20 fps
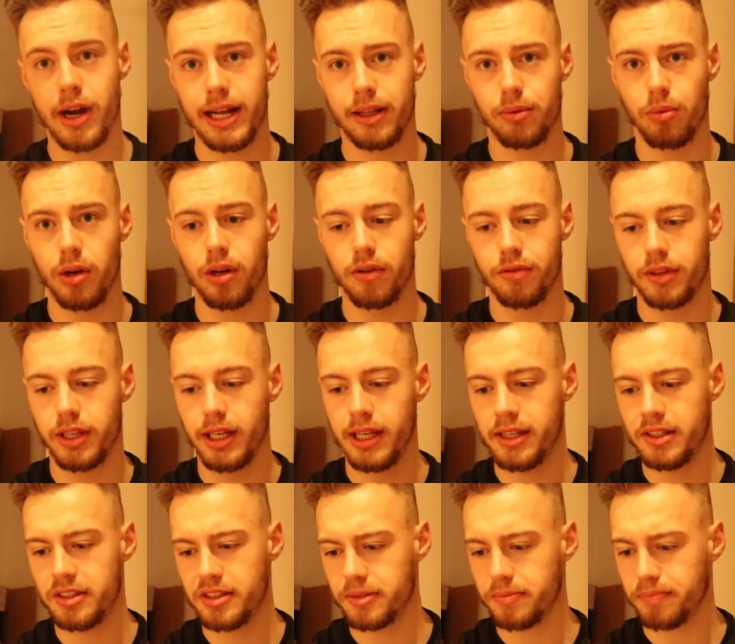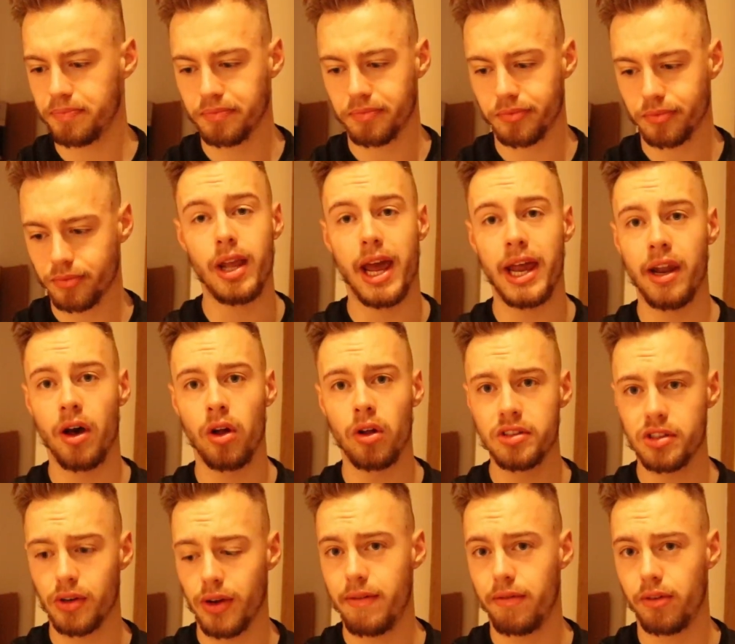had one of these and
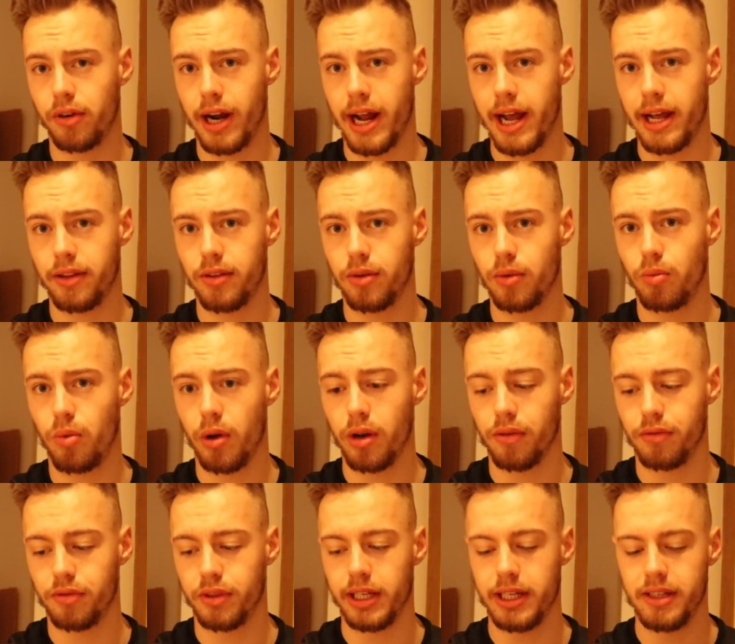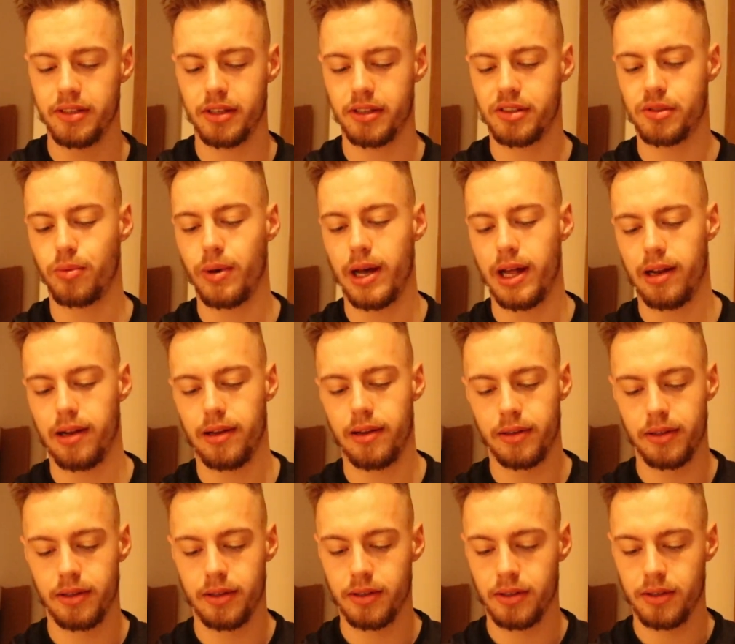also never had one of these as well.
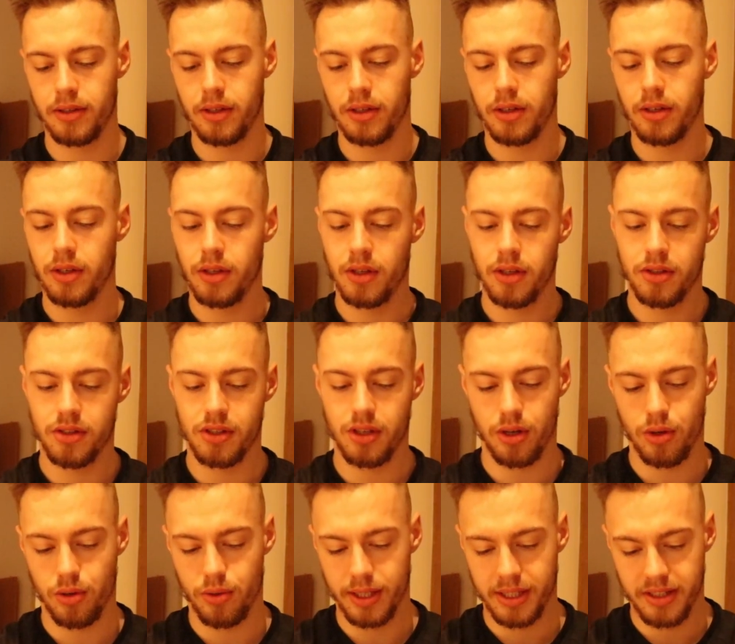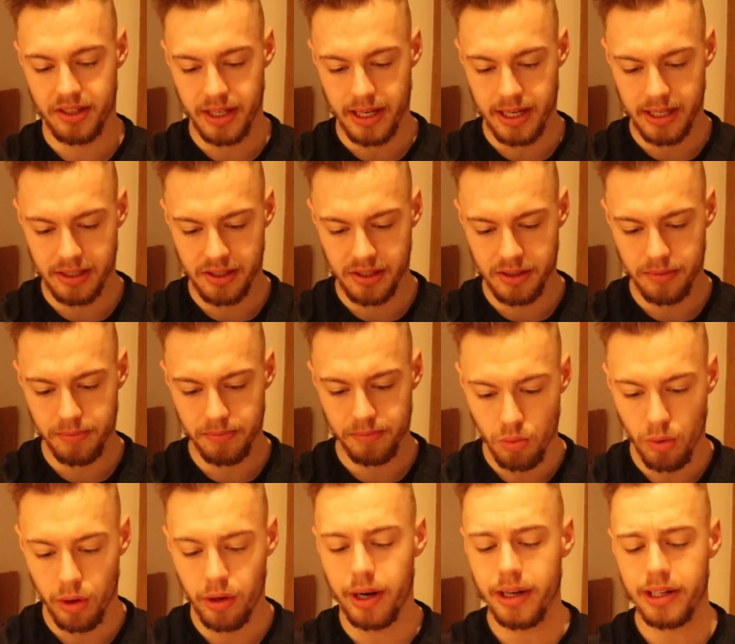So it says
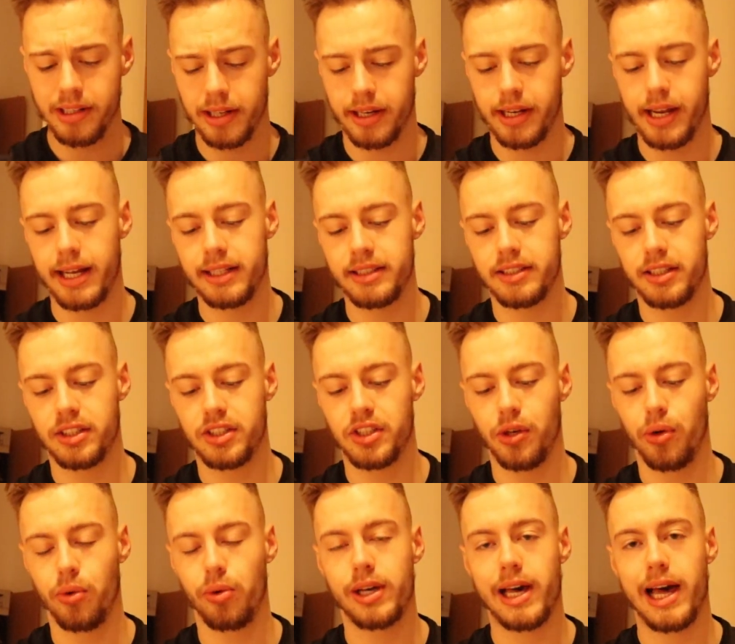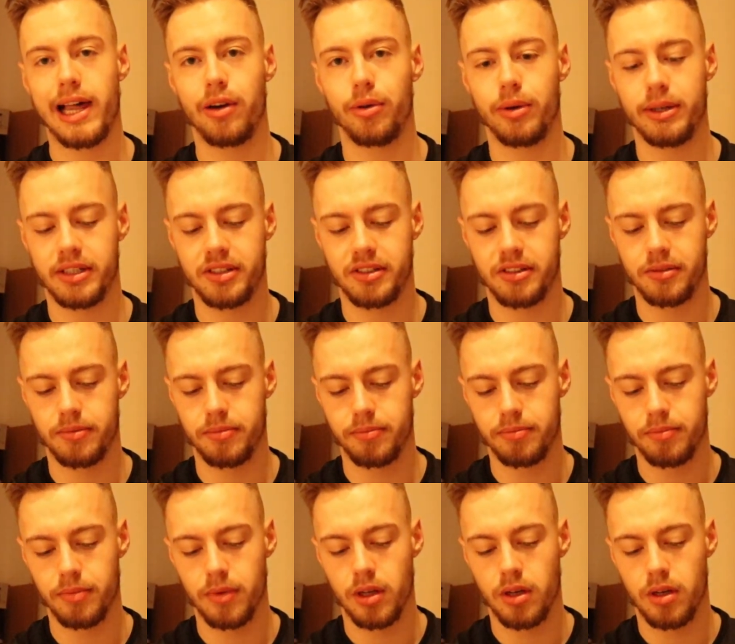192 calories
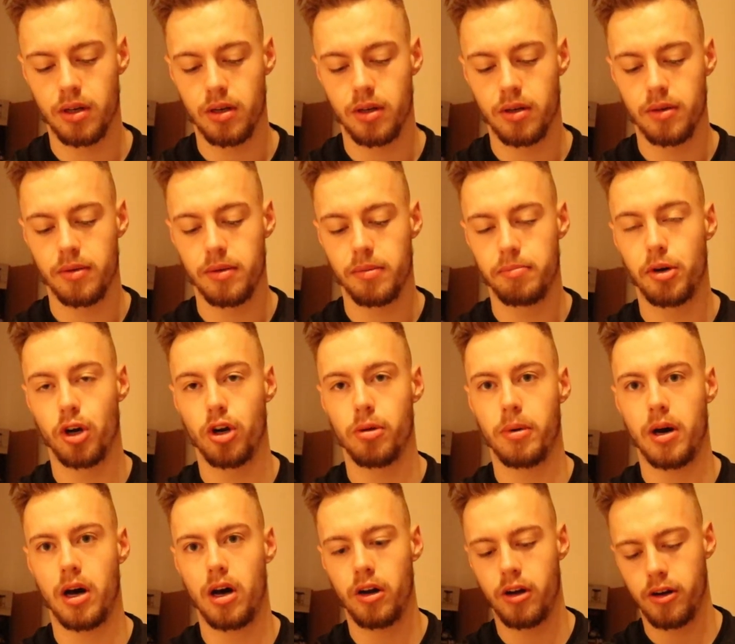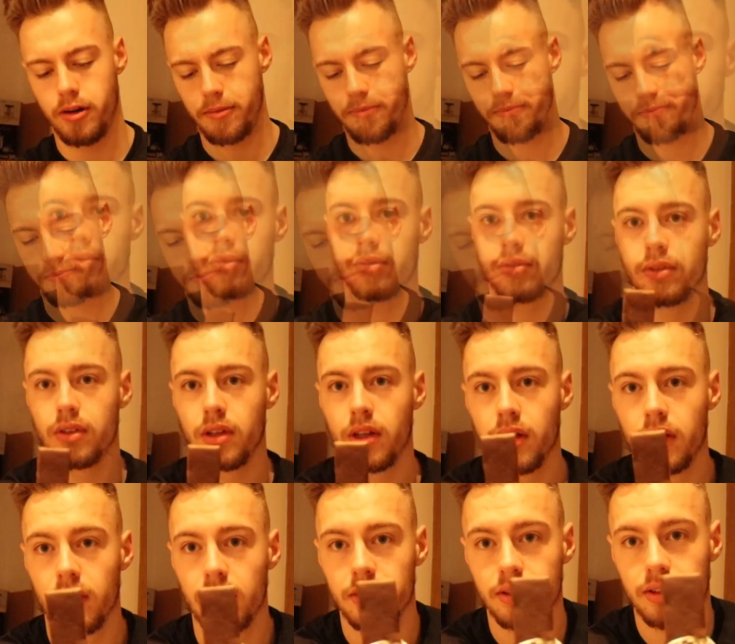per bar.
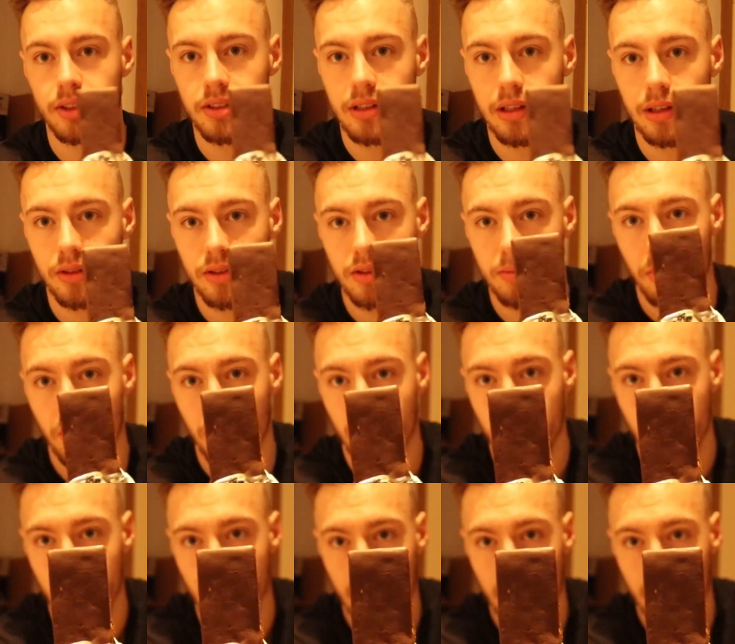This looks more